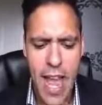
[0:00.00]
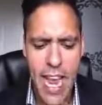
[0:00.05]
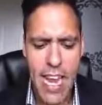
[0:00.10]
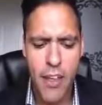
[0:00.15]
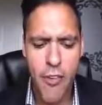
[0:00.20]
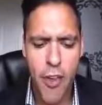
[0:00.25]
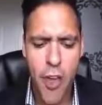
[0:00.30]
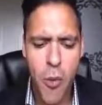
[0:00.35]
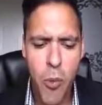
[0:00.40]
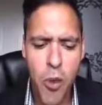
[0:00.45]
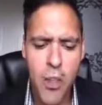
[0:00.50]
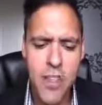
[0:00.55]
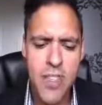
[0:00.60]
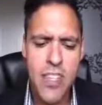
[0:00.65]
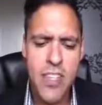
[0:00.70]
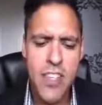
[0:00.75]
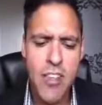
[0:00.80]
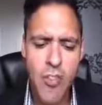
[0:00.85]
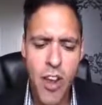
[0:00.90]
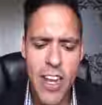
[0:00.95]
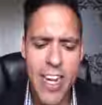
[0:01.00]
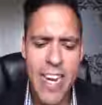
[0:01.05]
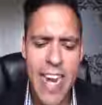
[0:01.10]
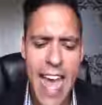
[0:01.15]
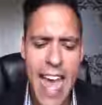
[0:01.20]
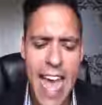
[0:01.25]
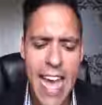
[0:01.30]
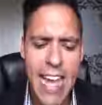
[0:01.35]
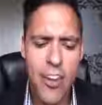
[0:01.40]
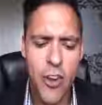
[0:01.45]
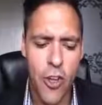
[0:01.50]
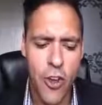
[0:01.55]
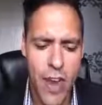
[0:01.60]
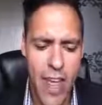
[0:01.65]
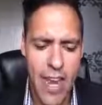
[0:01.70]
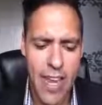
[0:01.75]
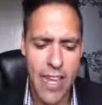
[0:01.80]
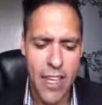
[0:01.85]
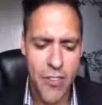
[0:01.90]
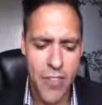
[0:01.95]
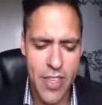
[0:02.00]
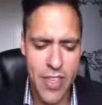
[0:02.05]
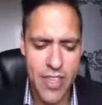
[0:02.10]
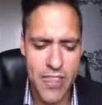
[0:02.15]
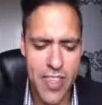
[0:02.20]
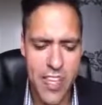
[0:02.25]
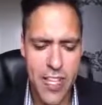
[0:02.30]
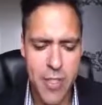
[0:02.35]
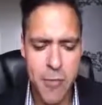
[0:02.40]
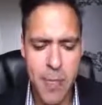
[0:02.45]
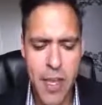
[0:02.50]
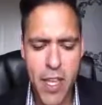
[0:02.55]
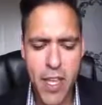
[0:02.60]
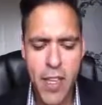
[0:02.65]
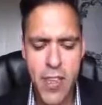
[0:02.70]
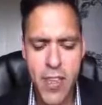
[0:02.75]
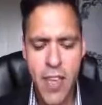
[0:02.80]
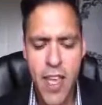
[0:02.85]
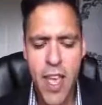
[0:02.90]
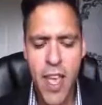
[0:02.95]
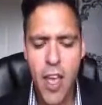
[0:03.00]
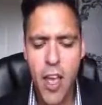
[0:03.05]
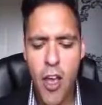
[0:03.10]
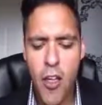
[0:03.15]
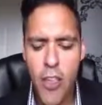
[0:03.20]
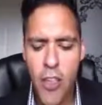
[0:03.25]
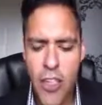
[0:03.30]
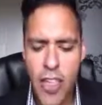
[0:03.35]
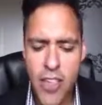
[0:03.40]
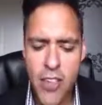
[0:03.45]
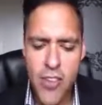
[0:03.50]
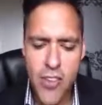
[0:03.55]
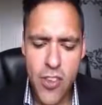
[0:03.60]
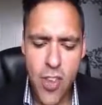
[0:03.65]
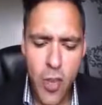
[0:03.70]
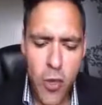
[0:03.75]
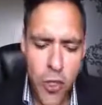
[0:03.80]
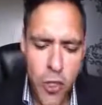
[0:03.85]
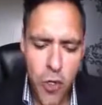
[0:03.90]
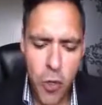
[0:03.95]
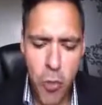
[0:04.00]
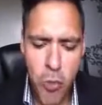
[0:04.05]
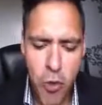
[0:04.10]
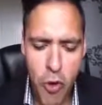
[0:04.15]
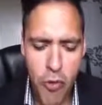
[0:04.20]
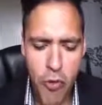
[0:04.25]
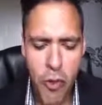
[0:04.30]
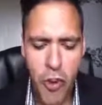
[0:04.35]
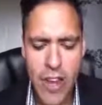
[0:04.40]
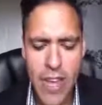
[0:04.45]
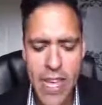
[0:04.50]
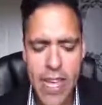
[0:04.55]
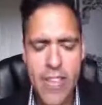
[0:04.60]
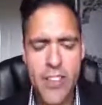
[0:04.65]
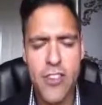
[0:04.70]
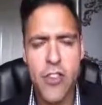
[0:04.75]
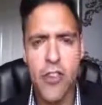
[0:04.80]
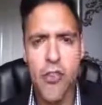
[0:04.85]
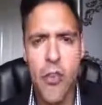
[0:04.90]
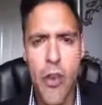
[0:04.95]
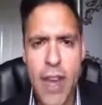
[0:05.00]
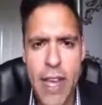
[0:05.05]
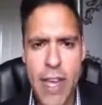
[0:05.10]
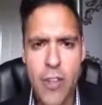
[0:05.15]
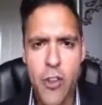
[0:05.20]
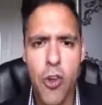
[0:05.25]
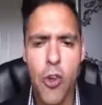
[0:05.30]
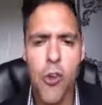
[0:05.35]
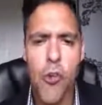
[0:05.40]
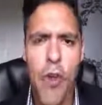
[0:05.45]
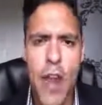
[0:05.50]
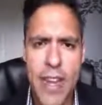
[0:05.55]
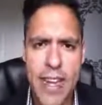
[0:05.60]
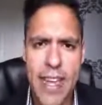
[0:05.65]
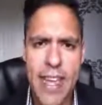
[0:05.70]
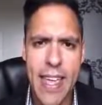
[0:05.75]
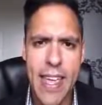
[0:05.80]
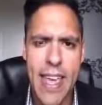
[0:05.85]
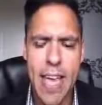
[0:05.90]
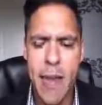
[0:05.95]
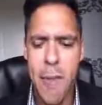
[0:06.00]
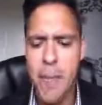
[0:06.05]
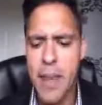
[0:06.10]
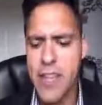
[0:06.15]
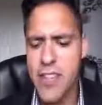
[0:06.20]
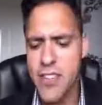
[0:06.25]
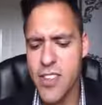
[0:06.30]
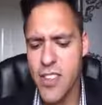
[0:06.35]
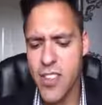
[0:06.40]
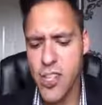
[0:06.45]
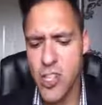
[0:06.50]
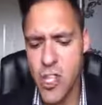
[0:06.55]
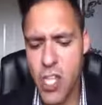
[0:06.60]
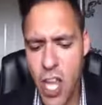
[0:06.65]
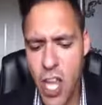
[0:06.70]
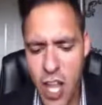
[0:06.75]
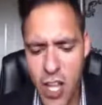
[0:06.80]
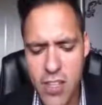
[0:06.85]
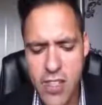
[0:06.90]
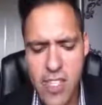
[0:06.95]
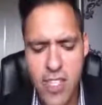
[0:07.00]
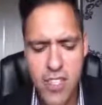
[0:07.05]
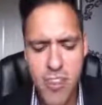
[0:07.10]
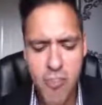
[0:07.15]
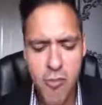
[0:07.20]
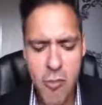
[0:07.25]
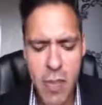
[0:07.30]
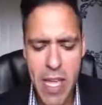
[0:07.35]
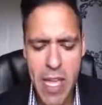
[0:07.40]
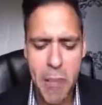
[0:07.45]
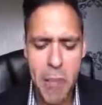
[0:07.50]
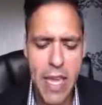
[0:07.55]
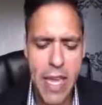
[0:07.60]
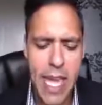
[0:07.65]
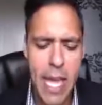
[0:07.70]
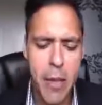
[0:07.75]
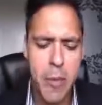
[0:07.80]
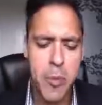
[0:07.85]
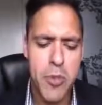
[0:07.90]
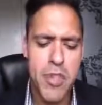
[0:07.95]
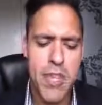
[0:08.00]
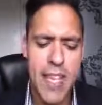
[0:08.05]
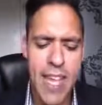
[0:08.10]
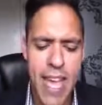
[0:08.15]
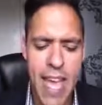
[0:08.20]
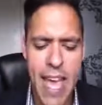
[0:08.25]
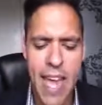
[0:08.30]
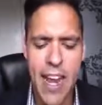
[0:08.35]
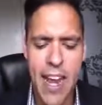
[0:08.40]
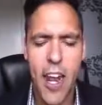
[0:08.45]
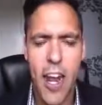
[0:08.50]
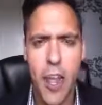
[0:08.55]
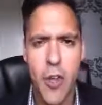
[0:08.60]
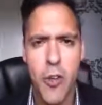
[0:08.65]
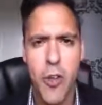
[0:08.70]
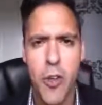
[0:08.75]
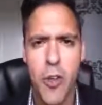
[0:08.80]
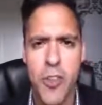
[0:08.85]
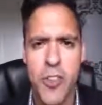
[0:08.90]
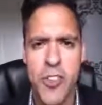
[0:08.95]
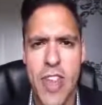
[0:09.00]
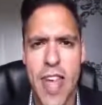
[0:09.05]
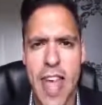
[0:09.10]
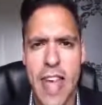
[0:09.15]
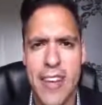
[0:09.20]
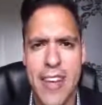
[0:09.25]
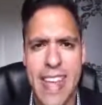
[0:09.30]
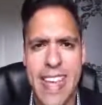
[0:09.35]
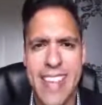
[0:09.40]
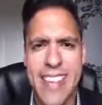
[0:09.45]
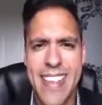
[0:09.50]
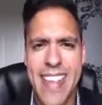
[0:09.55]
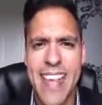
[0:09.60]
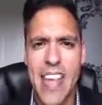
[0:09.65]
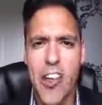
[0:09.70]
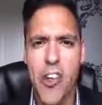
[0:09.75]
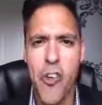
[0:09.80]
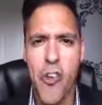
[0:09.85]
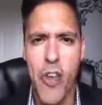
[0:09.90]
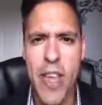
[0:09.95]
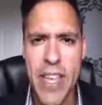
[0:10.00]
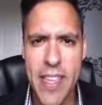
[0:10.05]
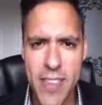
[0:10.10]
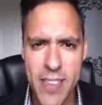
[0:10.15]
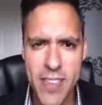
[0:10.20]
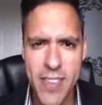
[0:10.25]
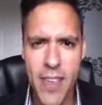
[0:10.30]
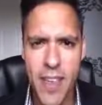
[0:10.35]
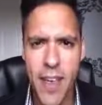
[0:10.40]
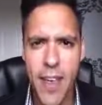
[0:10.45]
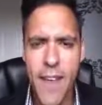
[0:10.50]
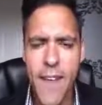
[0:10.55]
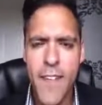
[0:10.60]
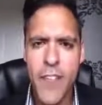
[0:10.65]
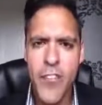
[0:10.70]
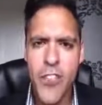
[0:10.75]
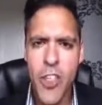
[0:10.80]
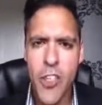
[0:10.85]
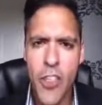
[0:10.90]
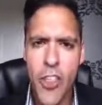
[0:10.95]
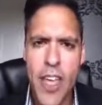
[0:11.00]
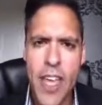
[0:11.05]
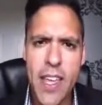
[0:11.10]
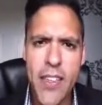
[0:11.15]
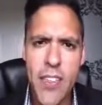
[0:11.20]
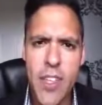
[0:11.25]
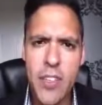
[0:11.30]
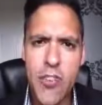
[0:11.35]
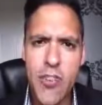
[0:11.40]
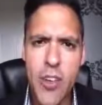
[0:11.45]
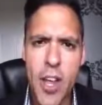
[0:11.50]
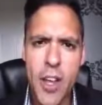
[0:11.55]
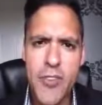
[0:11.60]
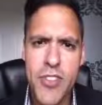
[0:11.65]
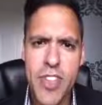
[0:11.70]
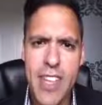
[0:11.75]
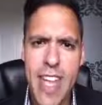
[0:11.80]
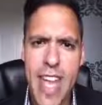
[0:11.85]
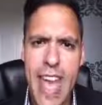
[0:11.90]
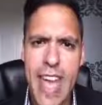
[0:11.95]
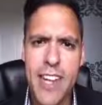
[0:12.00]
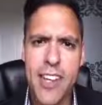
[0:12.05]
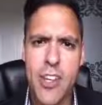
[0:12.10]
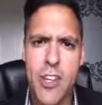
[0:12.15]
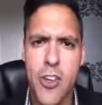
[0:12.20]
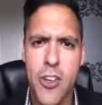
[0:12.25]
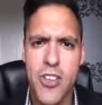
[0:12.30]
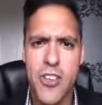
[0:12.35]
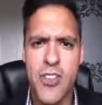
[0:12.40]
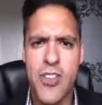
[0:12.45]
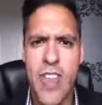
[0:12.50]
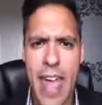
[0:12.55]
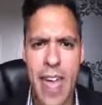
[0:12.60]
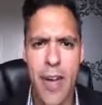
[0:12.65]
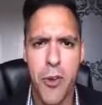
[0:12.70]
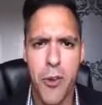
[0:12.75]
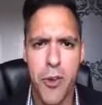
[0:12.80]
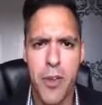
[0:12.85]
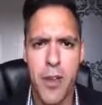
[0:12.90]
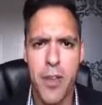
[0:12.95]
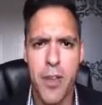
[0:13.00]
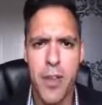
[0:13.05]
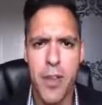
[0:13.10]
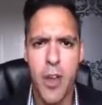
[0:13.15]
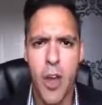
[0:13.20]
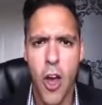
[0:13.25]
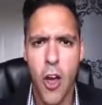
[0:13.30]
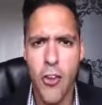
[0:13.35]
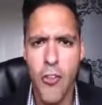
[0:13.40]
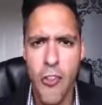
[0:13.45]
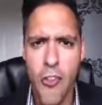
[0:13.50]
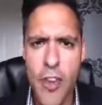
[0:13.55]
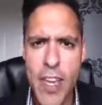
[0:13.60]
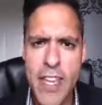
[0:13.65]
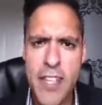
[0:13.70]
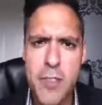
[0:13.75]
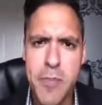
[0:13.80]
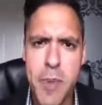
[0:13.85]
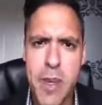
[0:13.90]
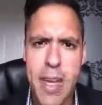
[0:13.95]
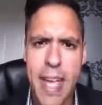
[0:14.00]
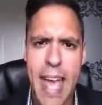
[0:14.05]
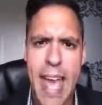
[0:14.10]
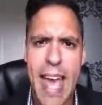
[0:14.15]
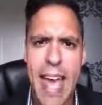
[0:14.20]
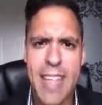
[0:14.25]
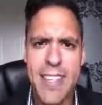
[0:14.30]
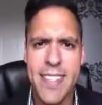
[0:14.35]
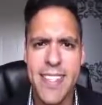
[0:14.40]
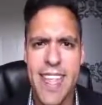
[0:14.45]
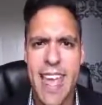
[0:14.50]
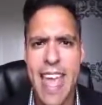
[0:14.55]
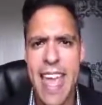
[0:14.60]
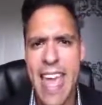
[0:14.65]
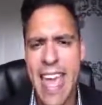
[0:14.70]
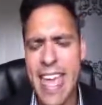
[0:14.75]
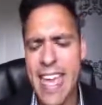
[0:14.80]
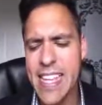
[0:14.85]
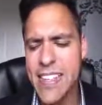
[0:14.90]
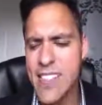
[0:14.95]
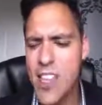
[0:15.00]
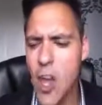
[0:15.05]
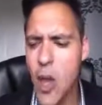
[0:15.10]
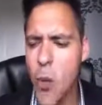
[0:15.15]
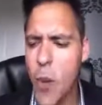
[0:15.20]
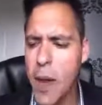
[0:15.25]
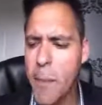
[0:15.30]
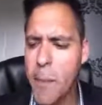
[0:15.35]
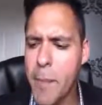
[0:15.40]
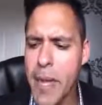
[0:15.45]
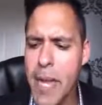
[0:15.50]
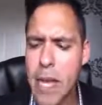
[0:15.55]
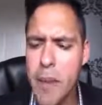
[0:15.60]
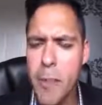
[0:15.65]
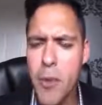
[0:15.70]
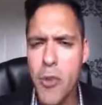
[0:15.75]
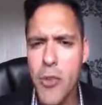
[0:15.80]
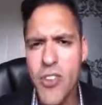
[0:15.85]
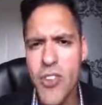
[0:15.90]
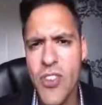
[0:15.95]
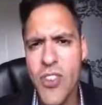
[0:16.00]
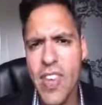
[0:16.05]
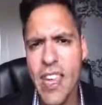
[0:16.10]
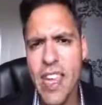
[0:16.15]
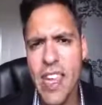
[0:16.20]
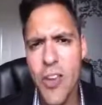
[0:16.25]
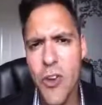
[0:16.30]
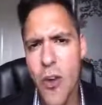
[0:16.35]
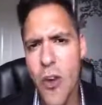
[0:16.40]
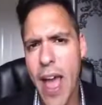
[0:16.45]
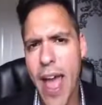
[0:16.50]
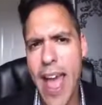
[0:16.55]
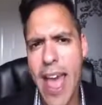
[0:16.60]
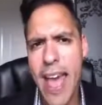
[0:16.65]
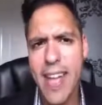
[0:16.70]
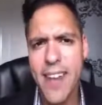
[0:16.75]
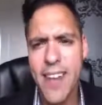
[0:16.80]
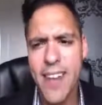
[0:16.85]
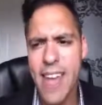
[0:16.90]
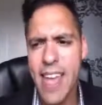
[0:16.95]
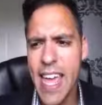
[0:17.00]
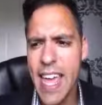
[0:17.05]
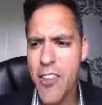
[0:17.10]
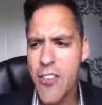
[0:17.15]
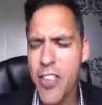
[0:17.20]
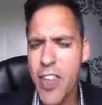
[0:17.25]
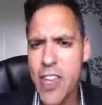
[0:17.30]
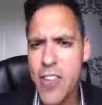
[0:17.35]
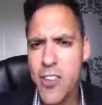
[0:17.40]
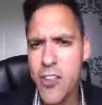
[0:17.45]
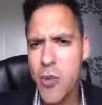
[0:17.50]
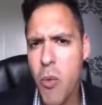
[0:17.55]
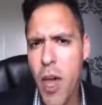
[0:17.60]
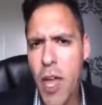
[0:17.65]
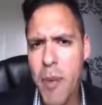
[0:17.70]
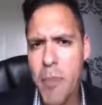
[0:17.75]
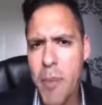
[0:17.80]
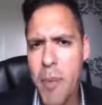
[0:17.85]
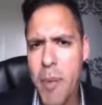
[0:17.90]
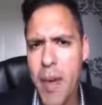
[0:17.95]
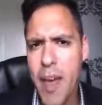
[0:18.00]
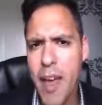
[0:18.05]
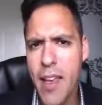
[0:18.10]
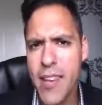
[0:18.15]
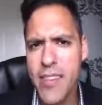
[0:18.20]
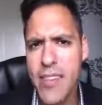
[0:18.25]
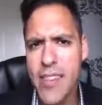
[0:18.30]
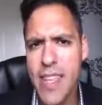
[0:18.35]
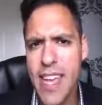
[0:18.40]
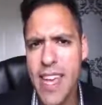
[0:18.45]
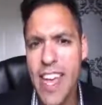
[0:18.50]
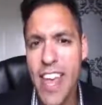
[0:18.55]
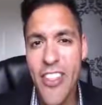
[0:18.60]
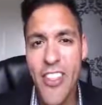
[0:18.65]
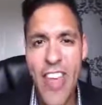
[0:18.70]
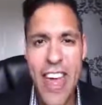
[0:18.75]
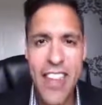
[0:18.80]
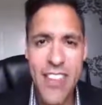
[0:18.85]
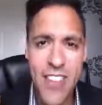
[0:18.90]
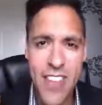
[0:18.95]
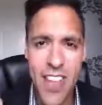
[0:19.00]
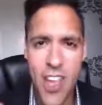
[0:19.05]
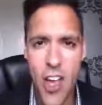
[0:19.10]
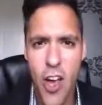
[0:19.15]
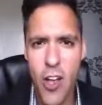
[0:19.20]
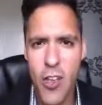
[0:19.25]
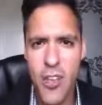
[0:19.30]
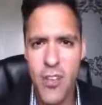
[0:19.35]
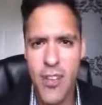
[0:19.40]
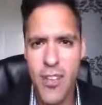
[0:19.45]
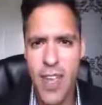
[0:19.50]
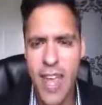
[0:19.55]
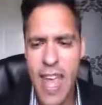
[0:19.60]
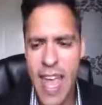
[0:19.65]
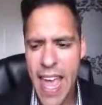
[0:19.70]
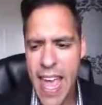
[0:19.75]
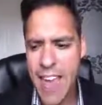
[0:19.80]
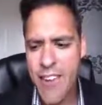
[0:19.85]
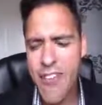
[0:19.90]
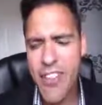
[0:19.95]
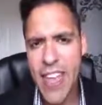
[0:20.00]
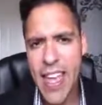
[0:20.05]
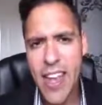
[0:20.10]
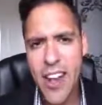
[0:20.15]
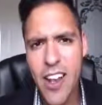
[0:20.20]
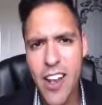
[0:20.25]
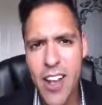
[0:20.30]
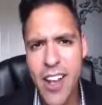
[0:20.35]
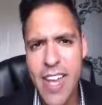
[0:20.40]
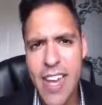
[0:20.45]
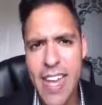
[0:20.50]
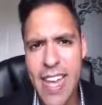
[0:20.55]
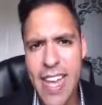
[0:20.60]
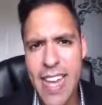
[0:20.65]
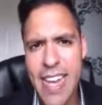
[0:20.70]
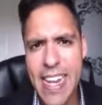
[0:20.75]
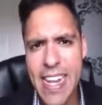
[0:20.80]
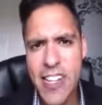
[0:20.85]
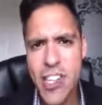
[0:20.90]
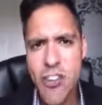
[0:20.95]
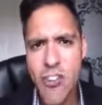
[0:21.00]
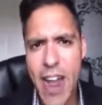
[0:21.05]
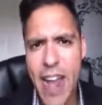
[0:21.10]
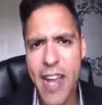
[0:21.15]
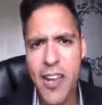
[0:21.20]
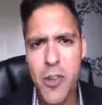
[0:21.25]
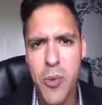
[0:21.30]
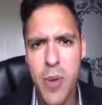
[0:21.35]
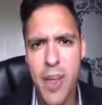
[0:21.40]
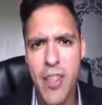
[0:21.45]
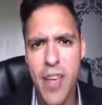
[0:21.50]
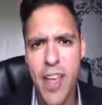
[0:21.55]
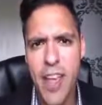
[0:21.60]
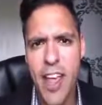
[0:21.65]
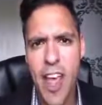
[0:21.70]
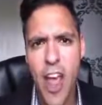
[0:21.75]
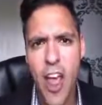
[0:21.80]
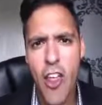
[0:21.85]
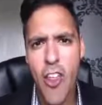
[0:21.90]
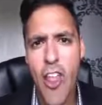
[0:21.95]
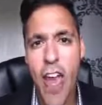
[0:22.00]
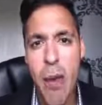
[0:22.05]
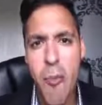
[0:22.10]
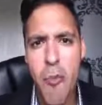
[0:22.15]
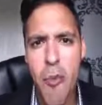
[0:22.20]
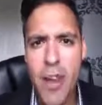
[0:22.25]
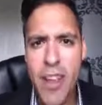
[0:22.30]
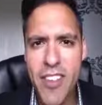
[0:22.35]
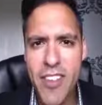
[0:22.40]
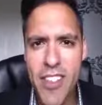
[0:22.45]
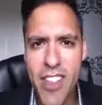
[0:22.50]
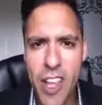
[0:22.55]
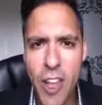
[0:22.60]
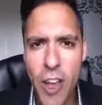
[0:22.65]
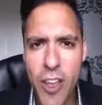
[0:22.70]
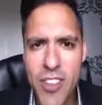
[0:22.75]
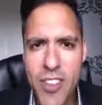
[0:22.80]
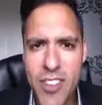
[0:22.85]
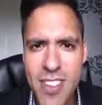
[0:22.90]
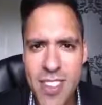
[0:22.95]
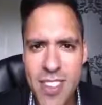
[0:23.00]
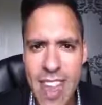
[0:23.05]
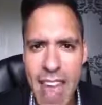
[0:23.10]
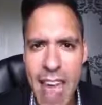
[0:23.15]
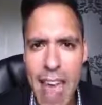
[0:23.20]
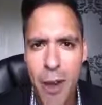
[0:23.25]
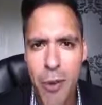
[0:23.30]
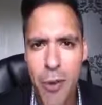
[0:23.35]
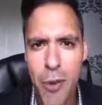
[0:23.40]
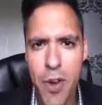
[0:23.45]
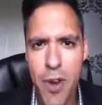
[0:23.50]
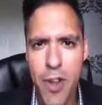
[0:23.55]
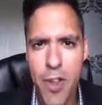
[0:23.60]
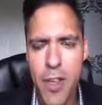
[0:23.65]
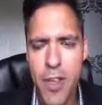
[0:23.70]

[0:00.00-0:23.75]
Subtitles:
And if I wanted to run an ad on any of these things, because the social proof on it is great already, it means that the chances of me being able to get a low-cost ad is increased. The thing that drives the ad cost down on Facebook ads is when people see your ad, if they swipe past it, that's a cost. If they look at it and interact with it, that brings the cost down.